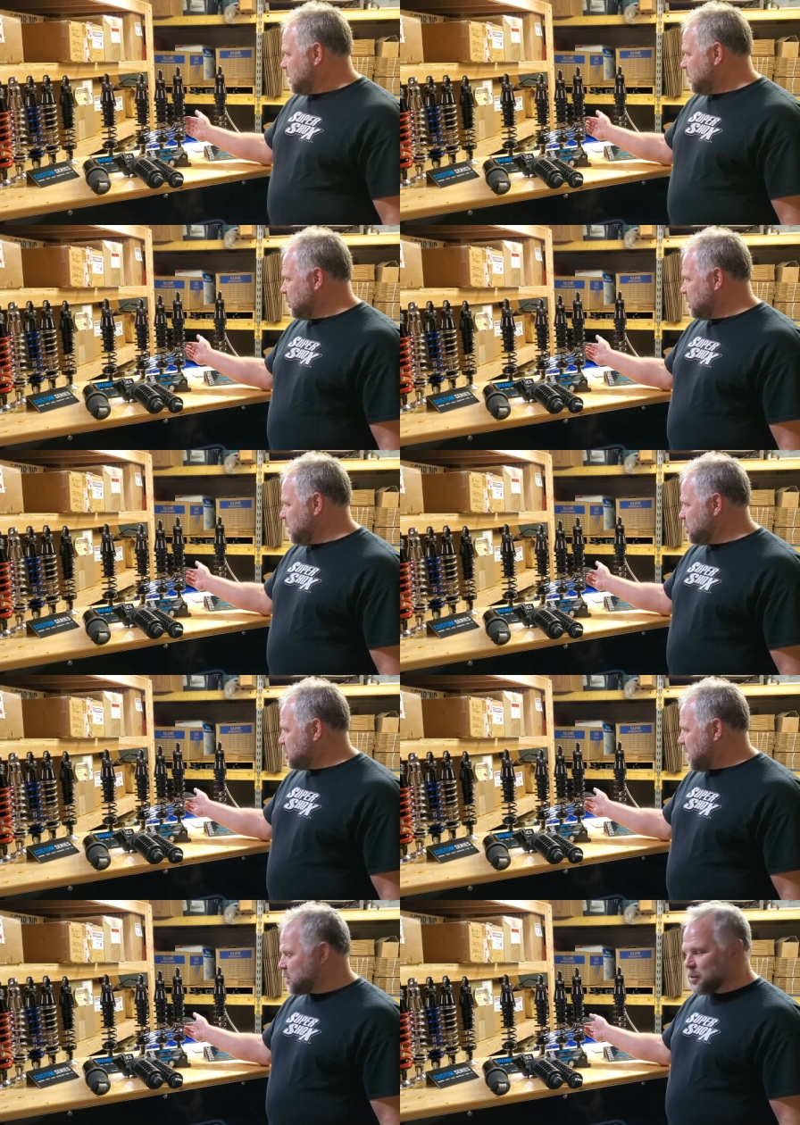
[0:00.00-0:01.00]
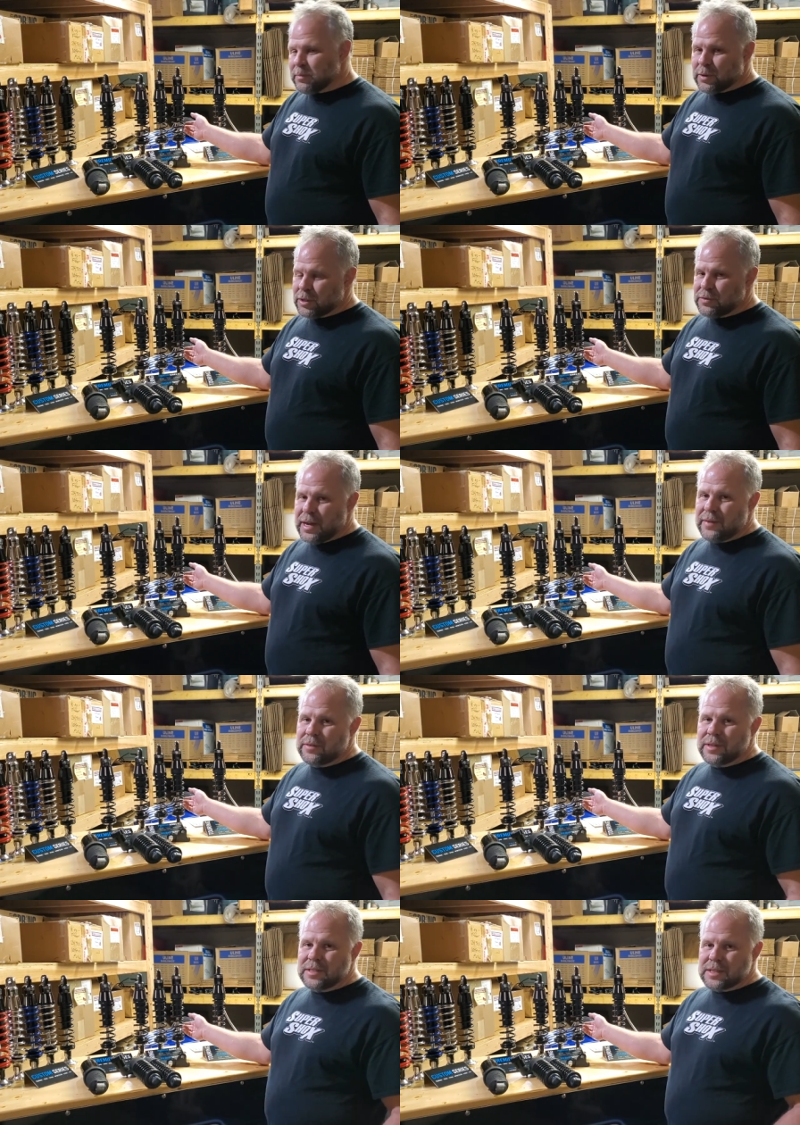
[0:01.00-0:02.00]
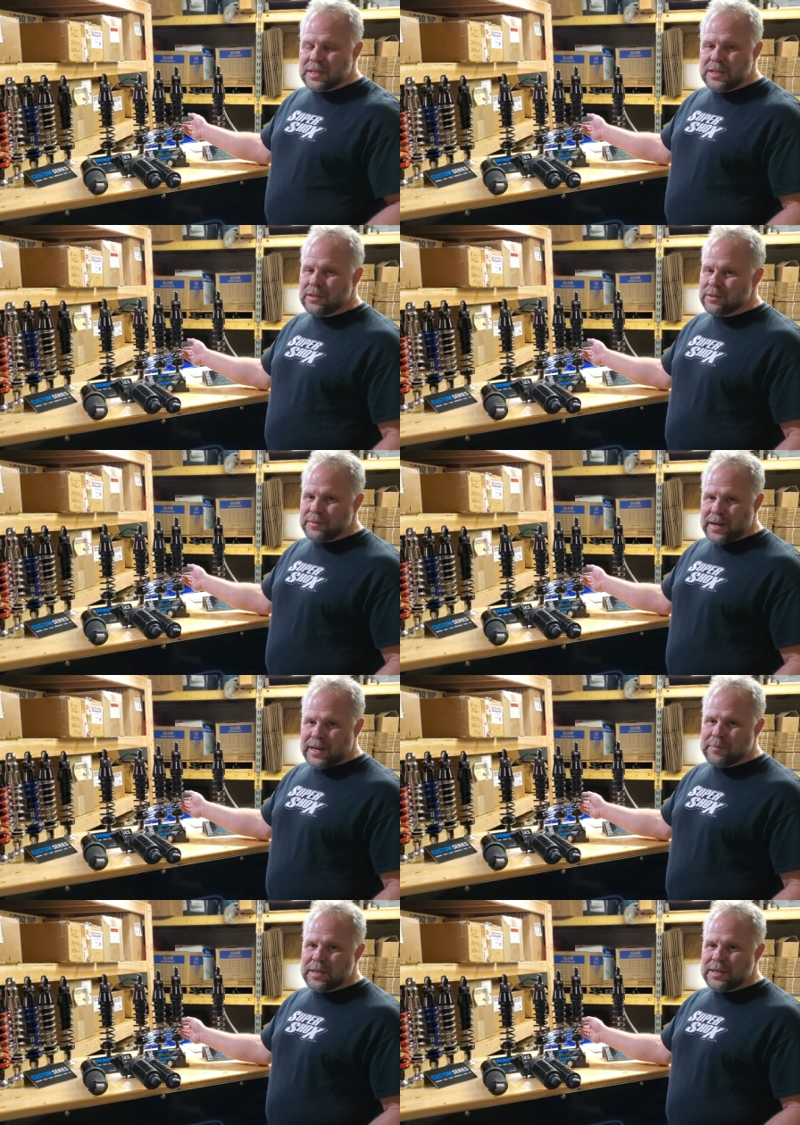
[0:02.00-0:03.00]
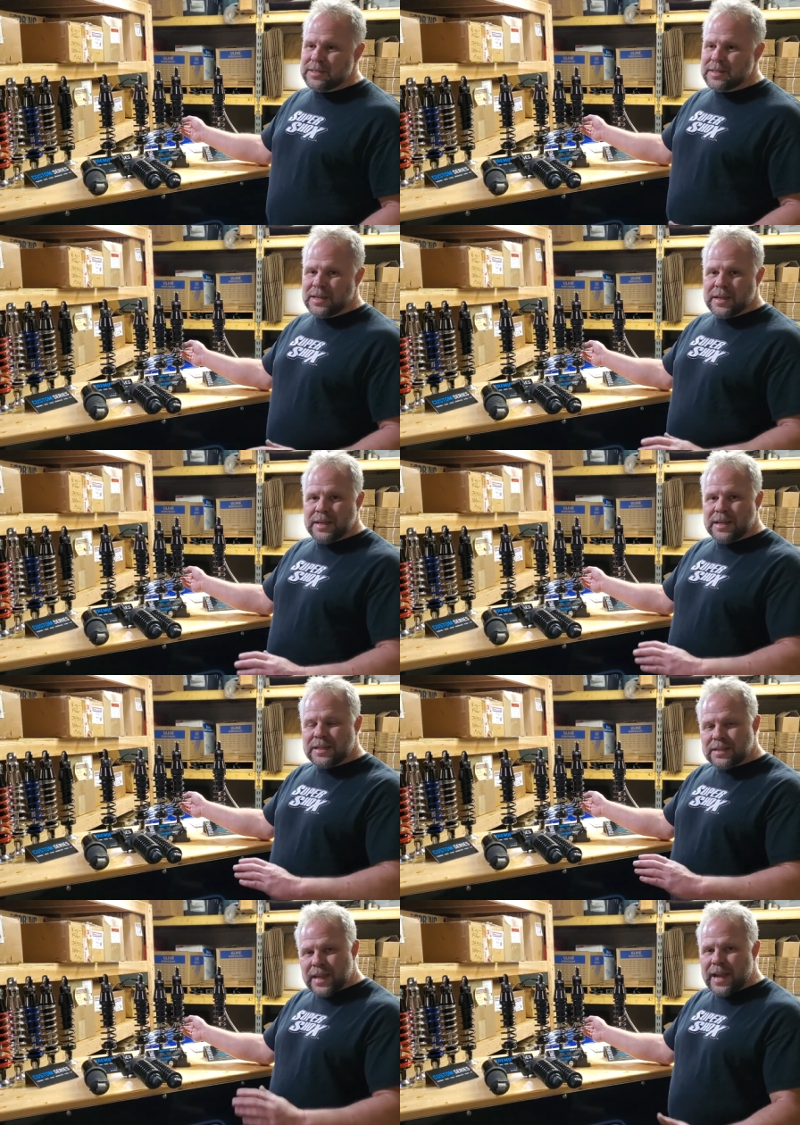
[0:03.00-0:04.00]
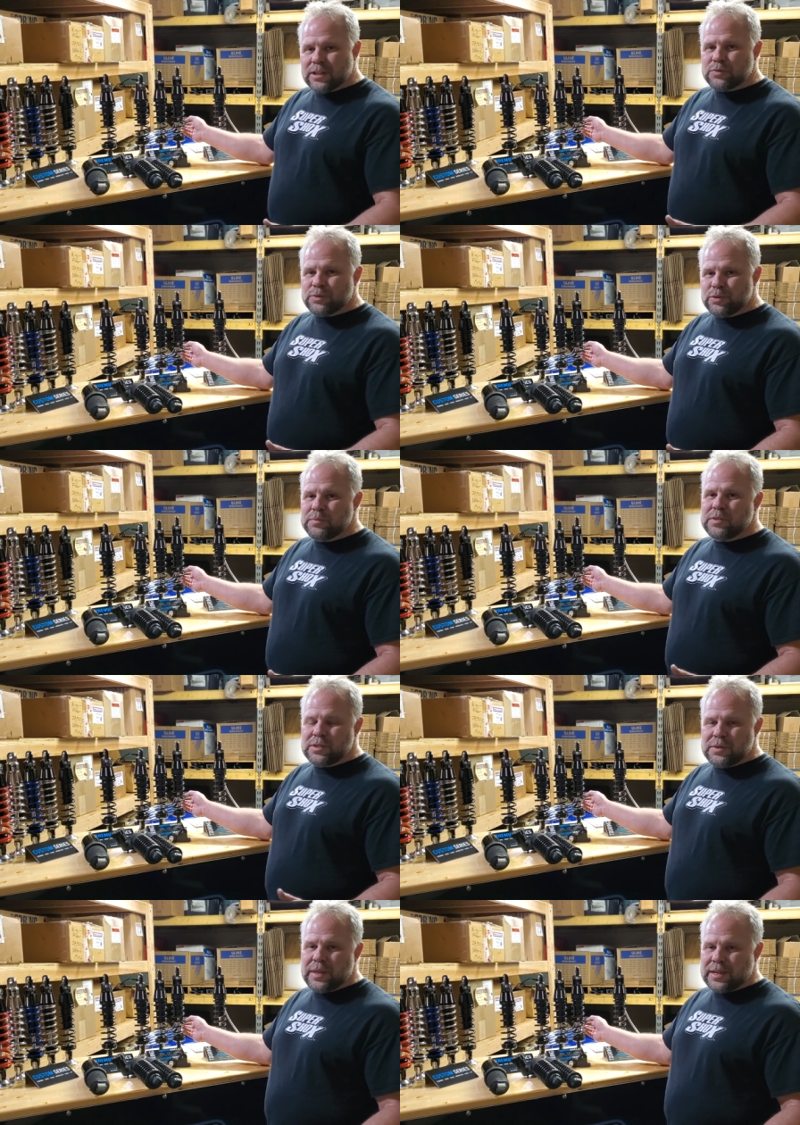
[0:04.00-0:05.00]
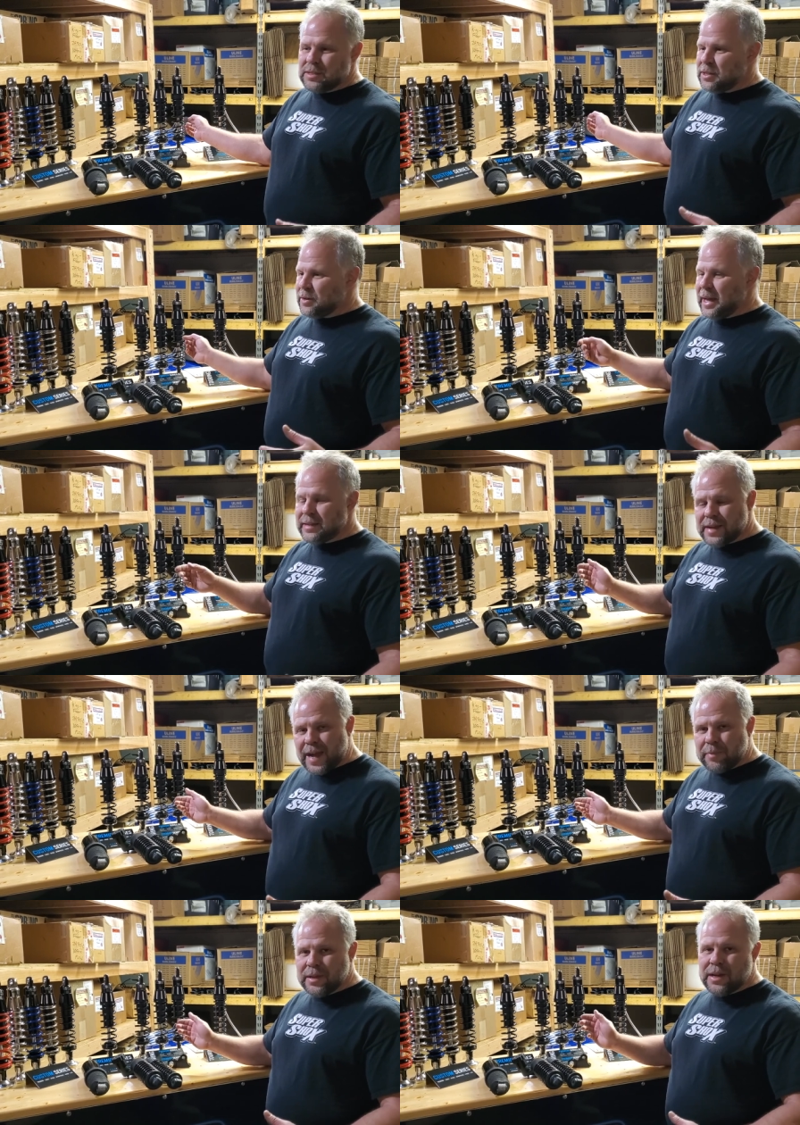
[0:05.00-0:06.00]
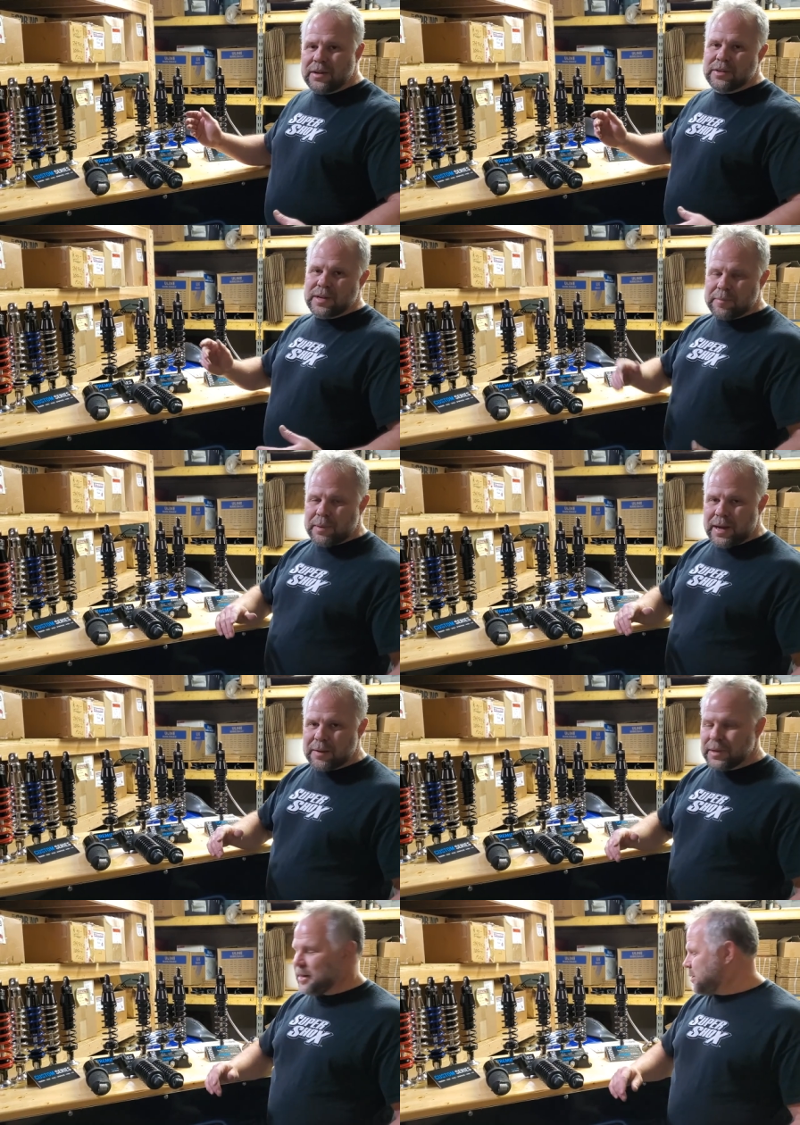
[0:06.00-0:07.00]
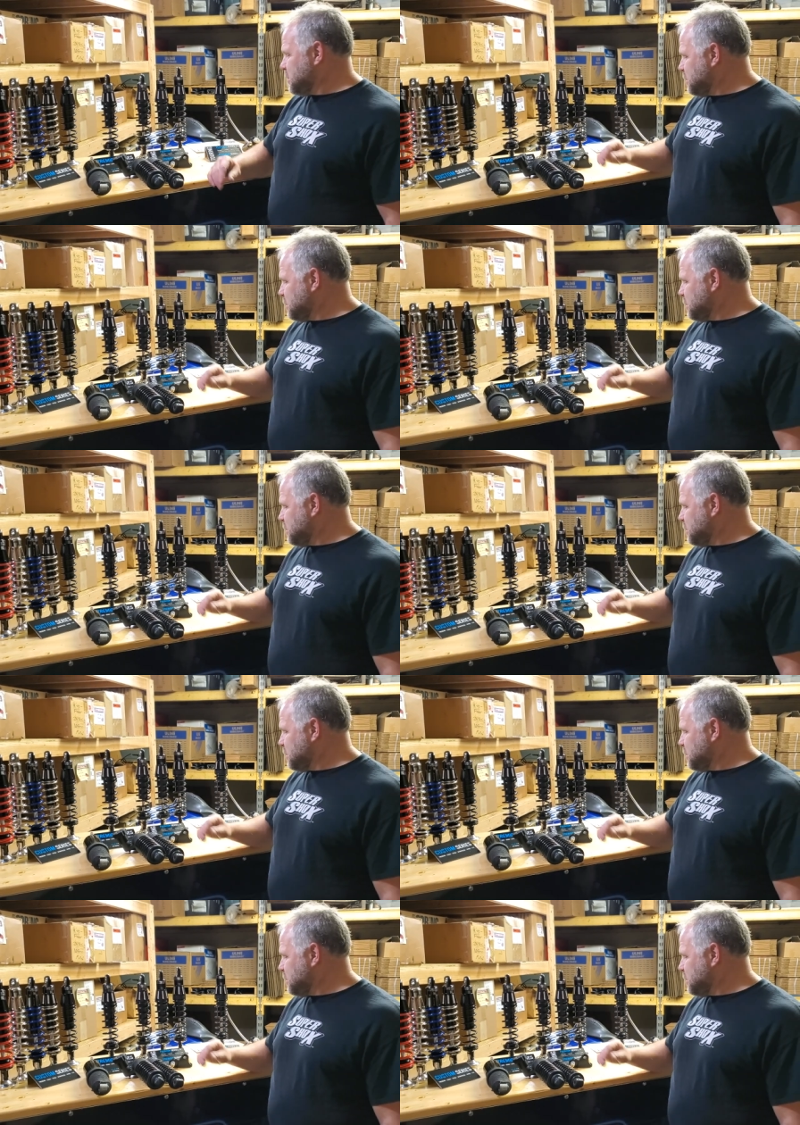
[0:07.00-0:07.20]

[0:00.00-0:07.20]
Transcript: And with these shocks, with more travel, it's a killer ride because it has room to do that. So you're not topping out, you're not bottoming out.